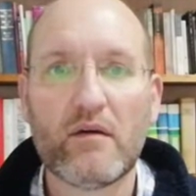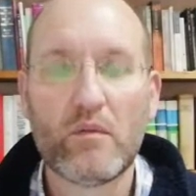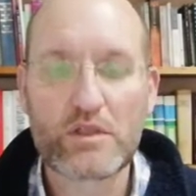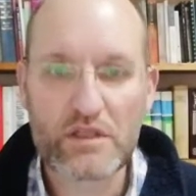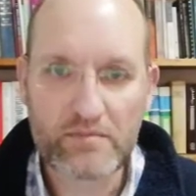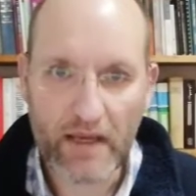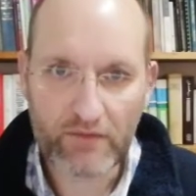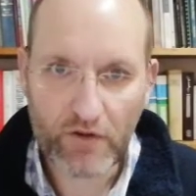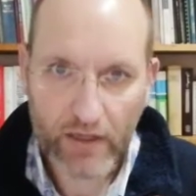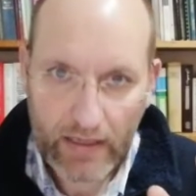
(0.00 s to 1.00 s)
which is made
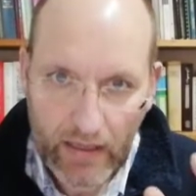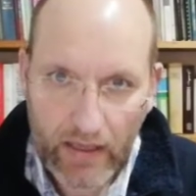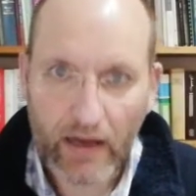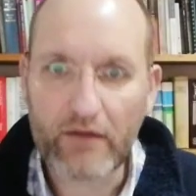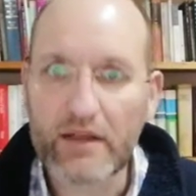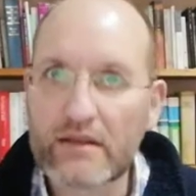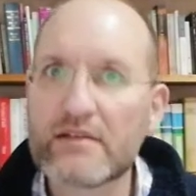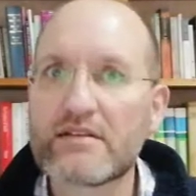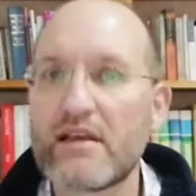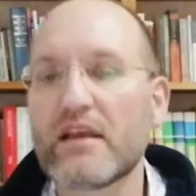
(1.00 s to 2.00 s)
very clear in
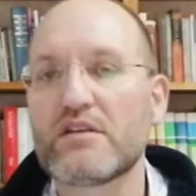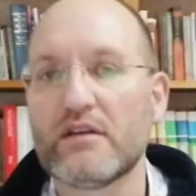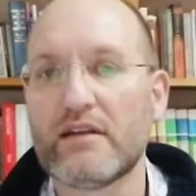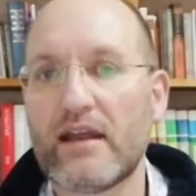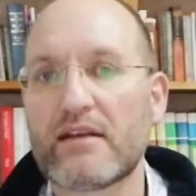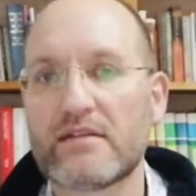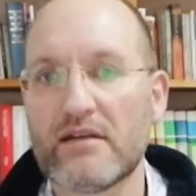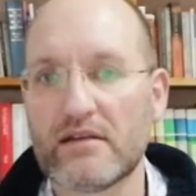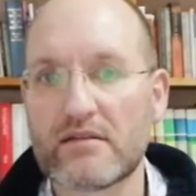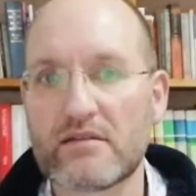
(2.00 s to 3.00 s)
this section in
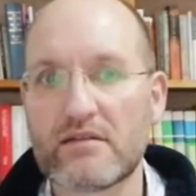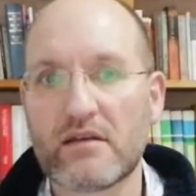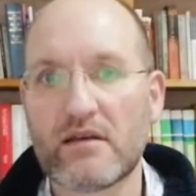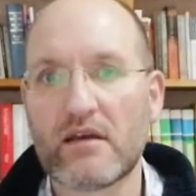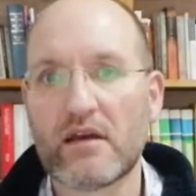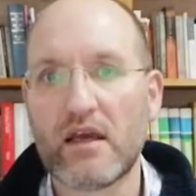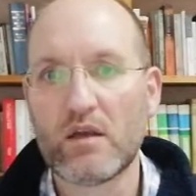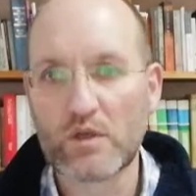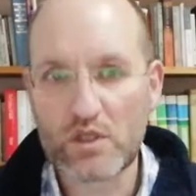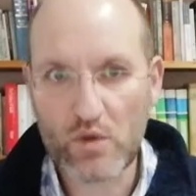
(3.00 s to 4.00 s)
Exodus,
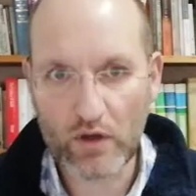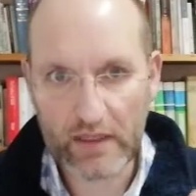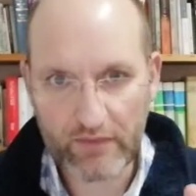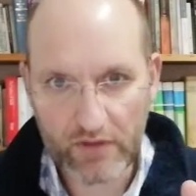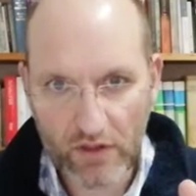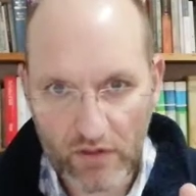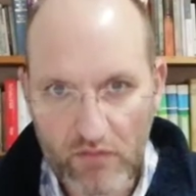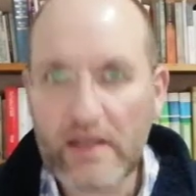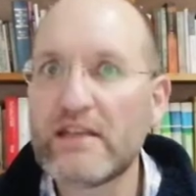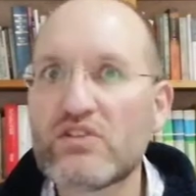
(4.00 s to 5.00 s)
in which we are given
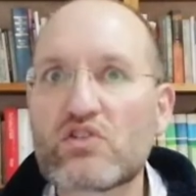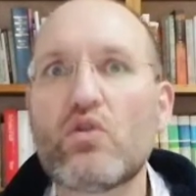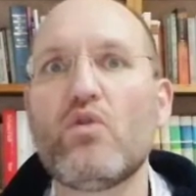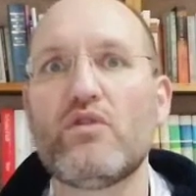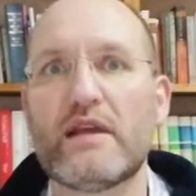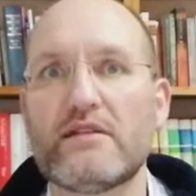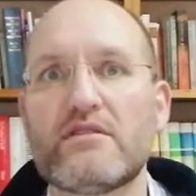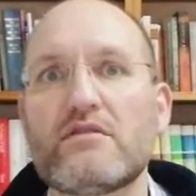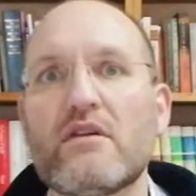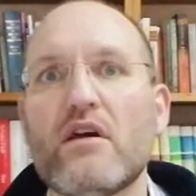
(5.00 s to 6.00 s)
three
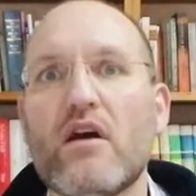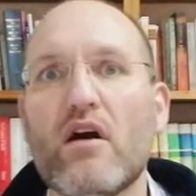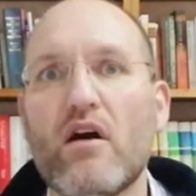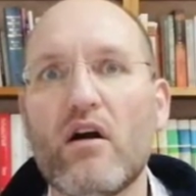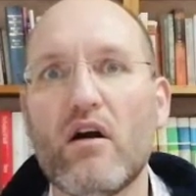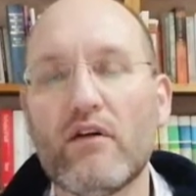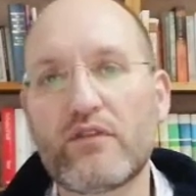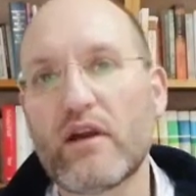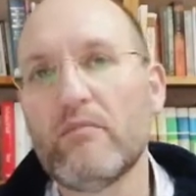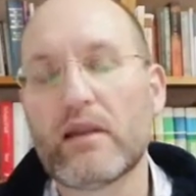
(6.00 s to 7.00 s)
stories of
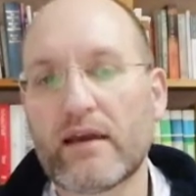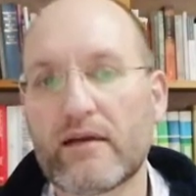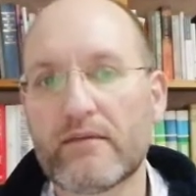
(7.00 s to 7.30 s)
grumbling.